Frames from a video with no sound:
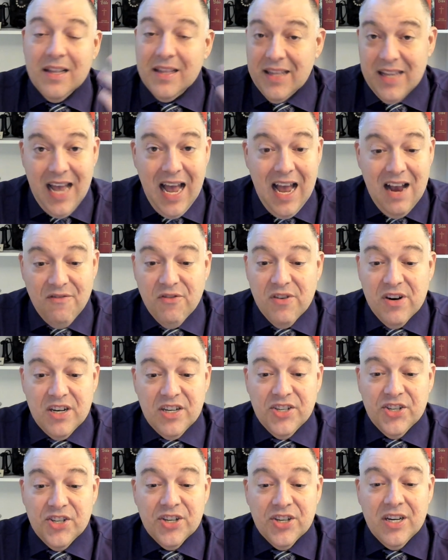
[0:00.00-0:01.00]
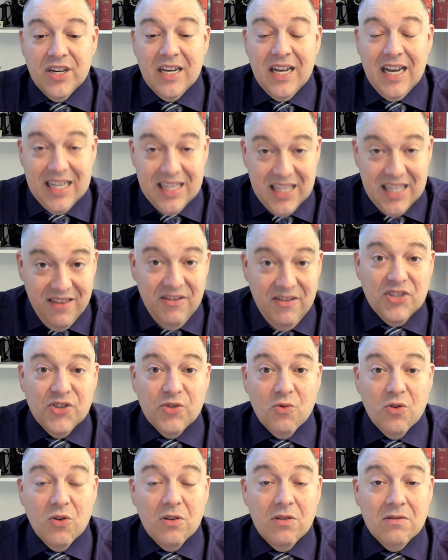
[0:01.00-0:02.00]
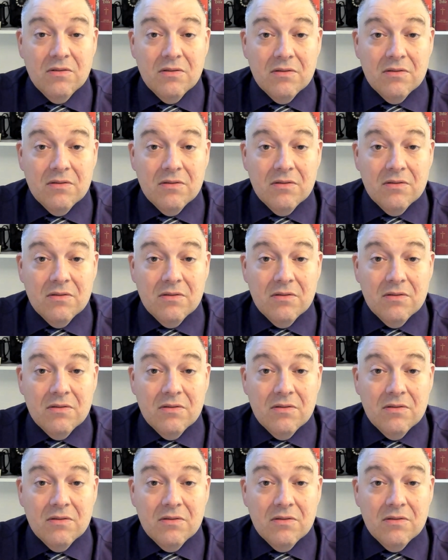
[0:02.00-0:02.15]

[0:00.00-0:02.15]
an average individual,